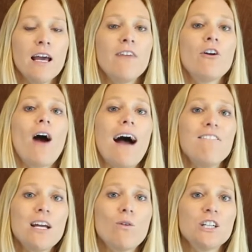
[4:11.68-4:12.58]
If you
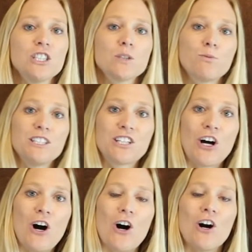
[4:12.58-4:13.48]
have any questions, please
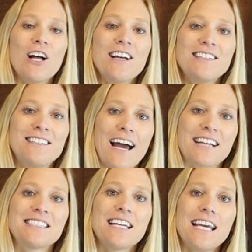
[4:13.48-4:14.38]
call,
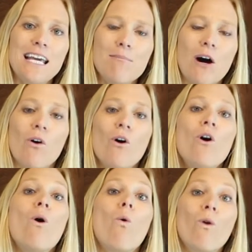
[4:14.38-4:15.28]
text, email,
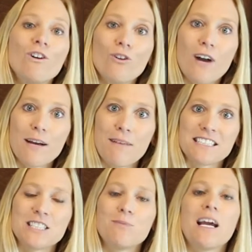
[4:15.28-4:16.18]
or direct
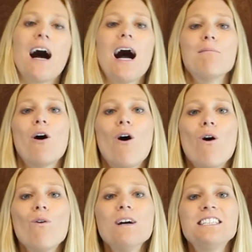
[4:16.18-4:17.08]
message me. I'm
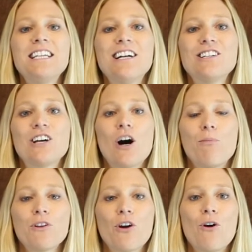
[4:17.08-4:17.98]
always here to
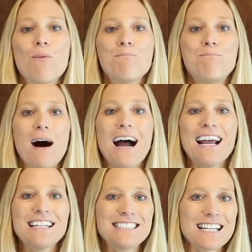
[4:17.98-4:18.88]
help with your home
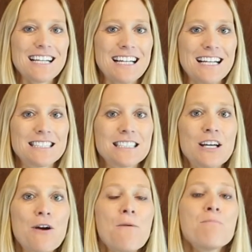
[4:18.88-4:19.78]
buying and selling needs.
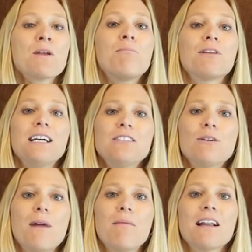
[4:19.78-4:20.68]
Please
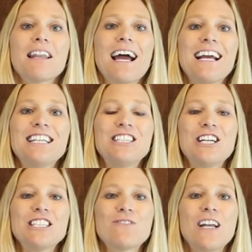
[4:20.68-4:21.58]
remember to like and
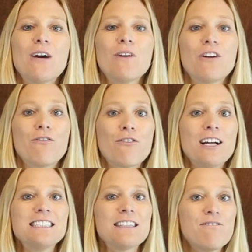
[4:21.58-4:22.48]
share this video with your
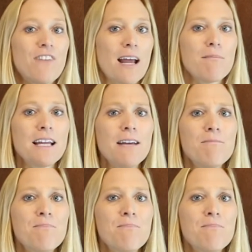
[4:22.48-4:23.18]
friends and family.